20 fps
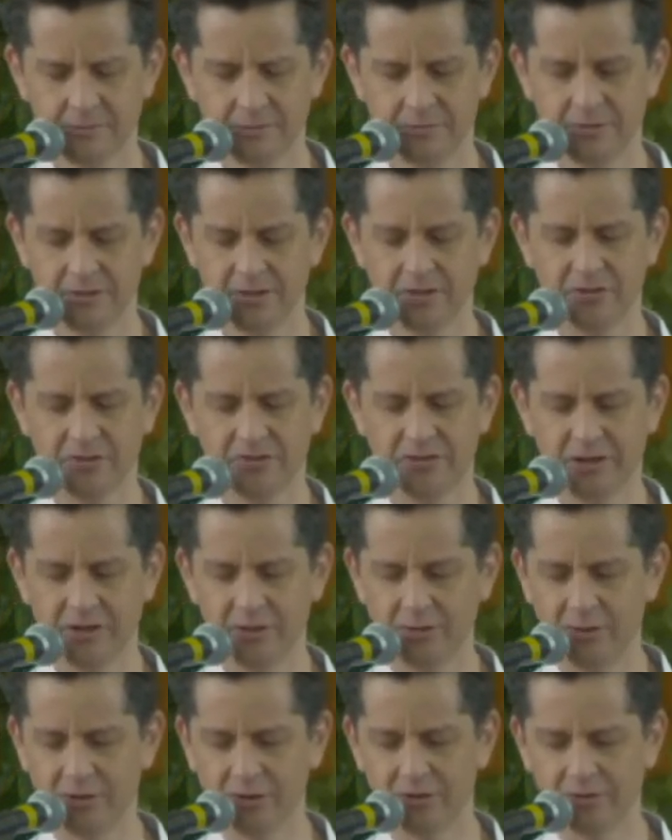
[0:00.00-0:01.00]
Right across our
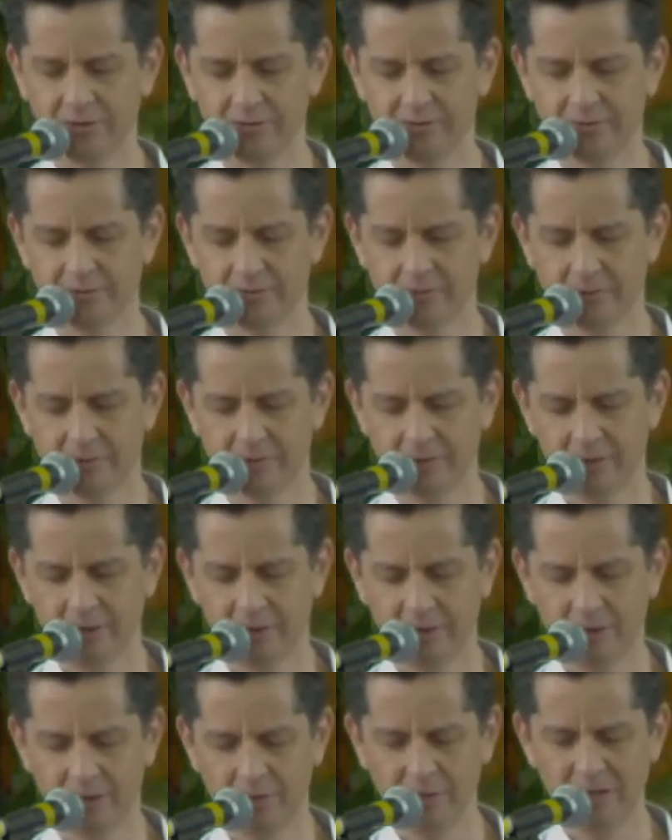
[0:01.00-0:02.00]
world,
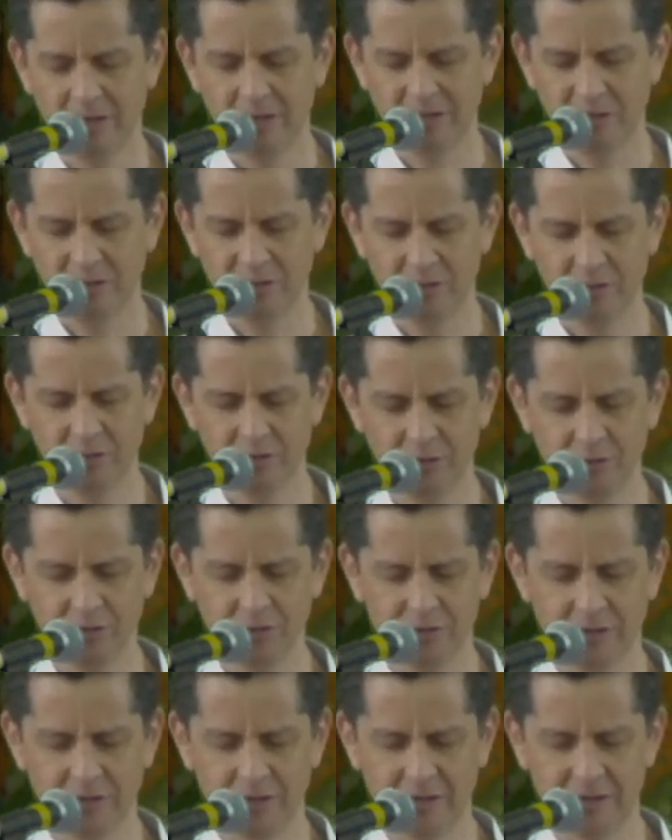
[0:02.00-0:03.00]
we are too
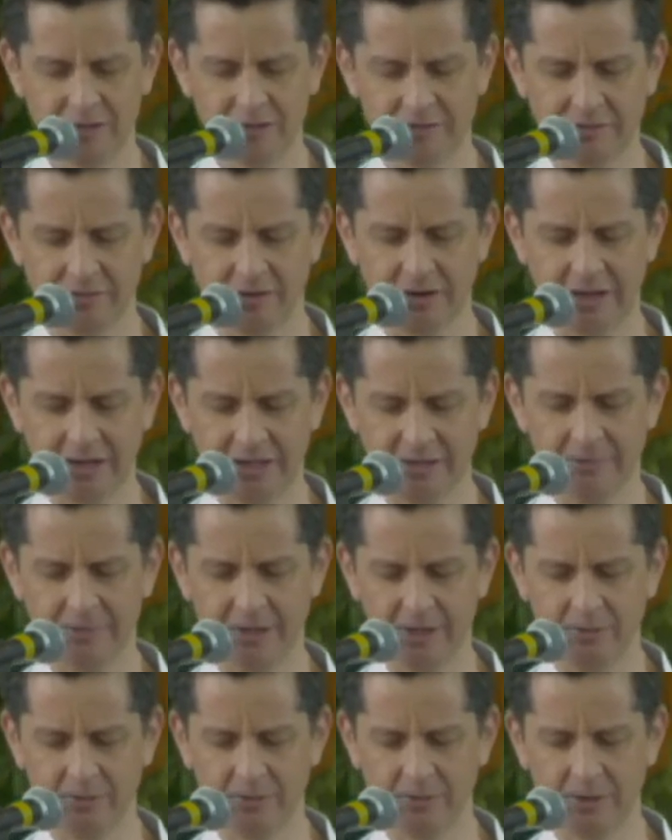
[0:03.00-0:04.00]
good at dividing
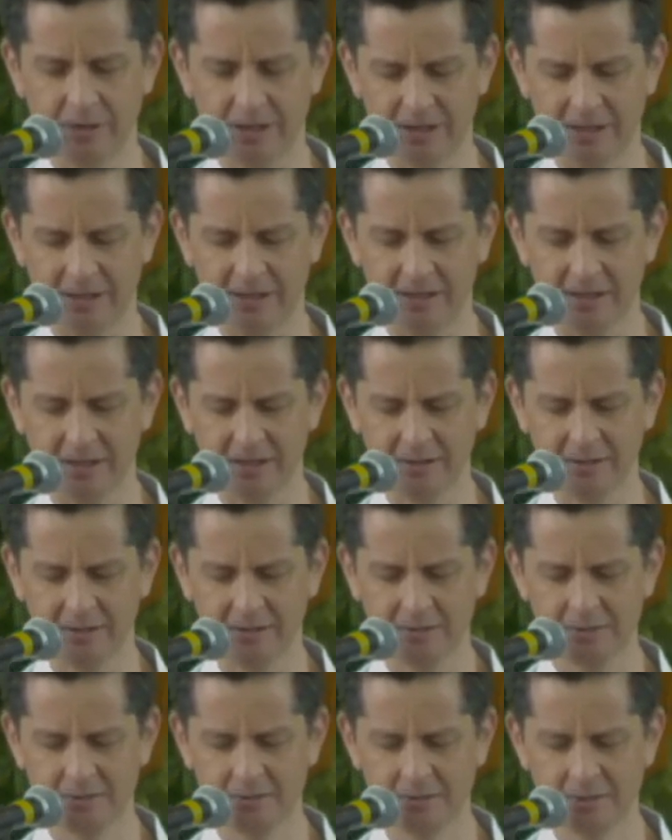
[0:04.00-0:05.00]
people by colour,
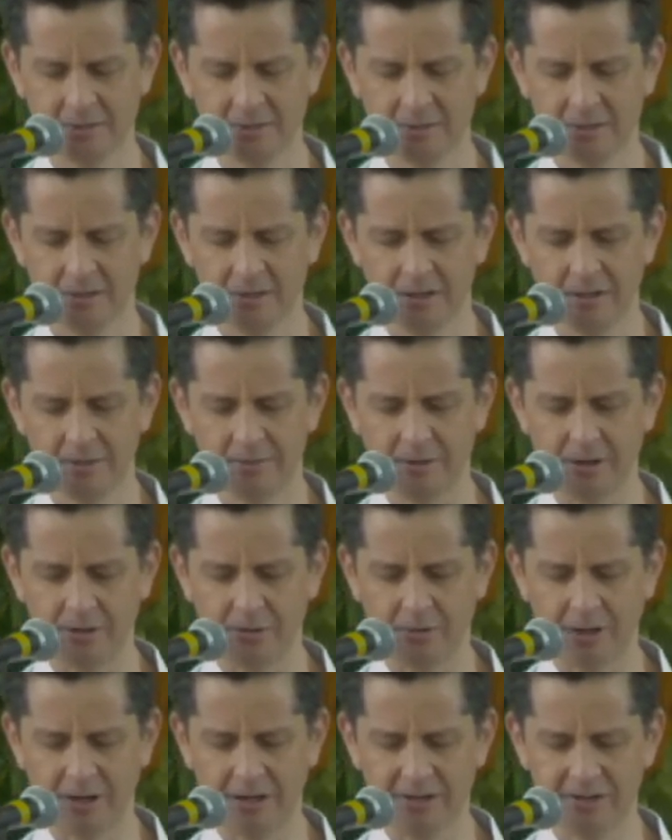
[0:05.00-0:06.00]
by
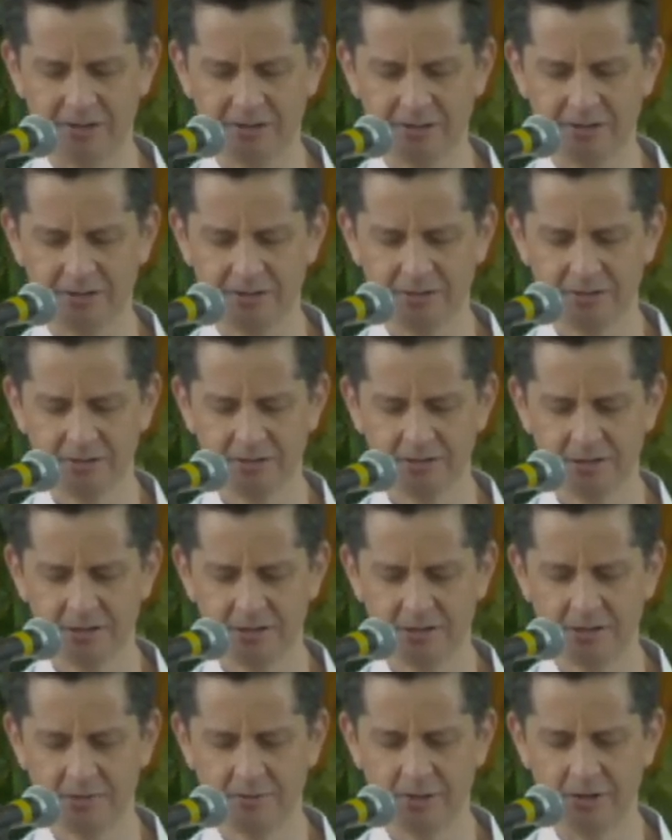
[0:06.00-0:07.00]
race,
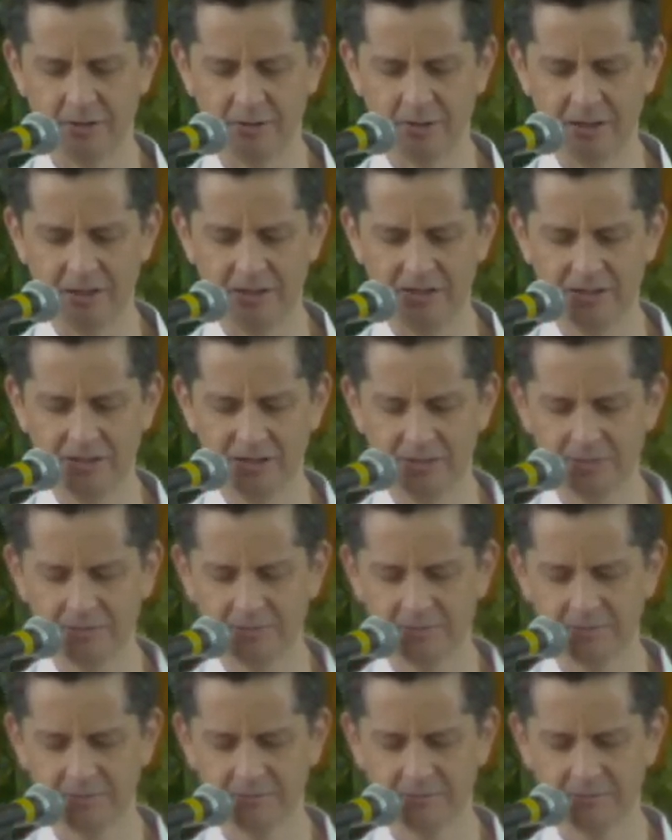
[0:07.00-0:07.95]
by religion.